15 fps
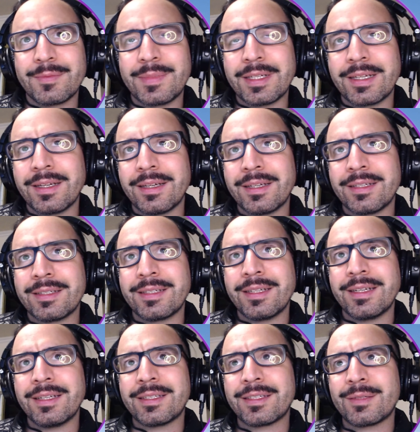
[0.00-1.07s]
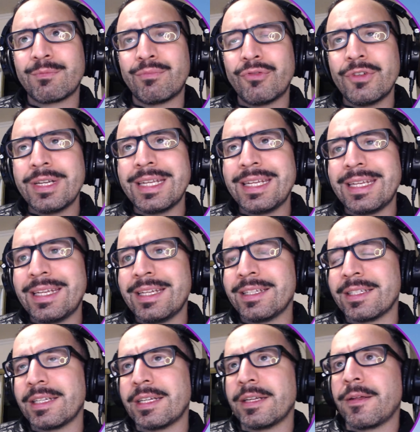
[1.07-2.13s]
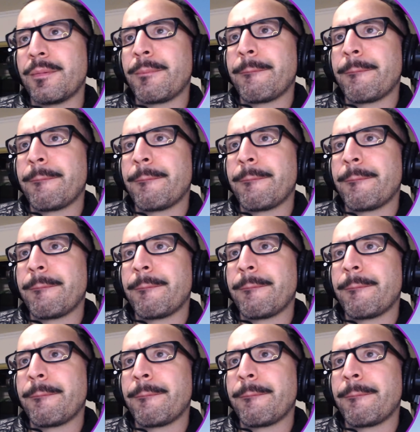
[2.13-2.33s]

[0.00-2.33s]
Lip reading: because it's pretty easy.